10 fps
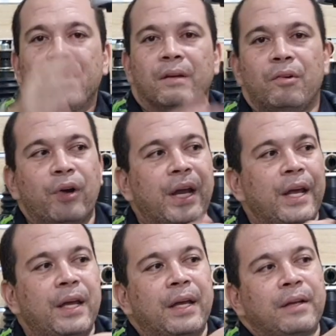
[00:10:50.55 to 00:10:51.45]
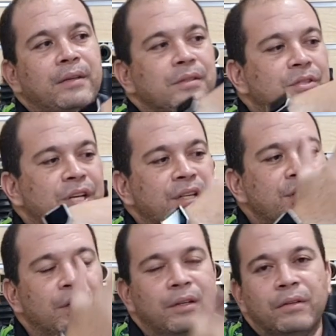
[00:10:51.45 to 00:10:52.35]
gray and
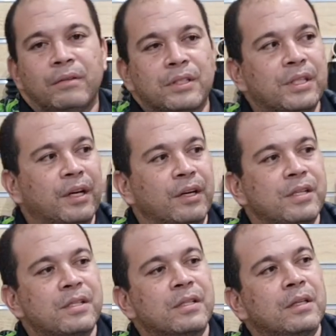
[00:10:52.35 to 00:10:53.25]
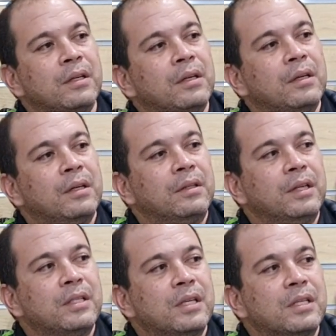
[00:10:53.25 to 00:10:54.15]
changing stickers.
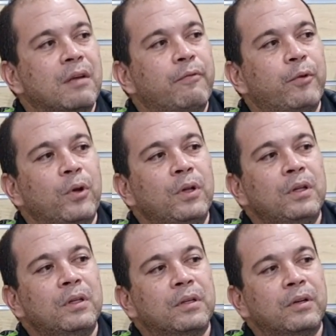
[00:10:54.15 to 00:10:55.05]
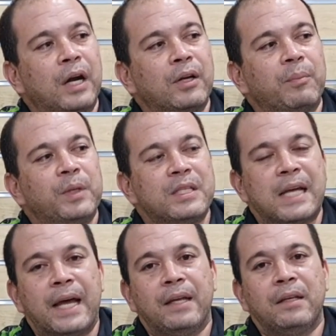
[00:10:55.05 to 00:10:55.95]
This is a full ground up
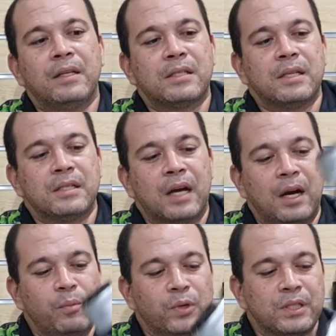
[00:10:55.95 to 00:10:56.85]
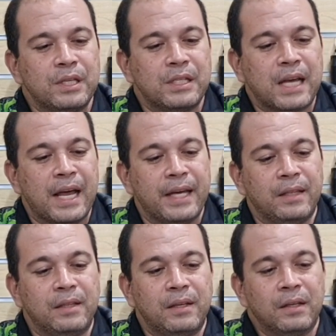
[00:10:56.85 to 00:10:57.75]
design. This arm was
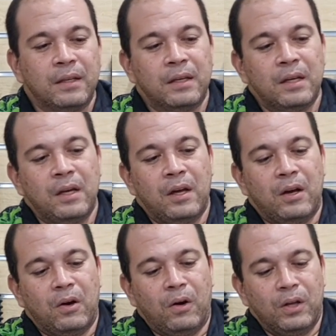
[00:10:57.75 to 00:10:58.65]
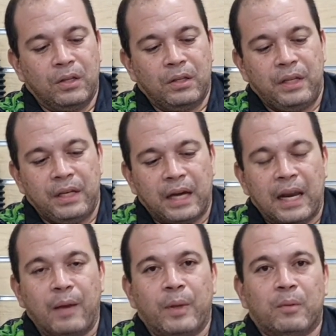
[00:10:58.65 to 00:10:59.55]
designed on the
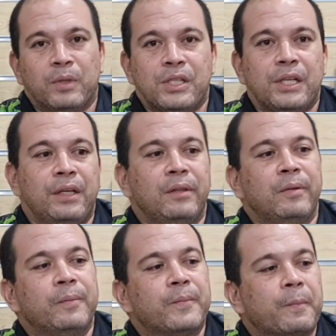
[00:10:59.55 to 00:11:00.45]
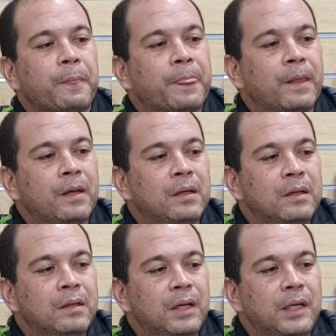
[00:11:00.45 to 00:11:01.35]
alignment machine.
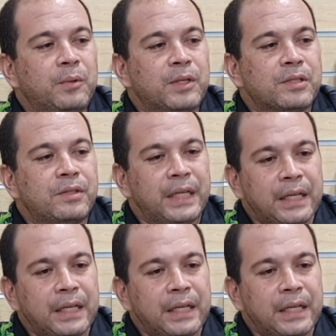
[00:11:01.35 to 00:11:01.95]
It was 3D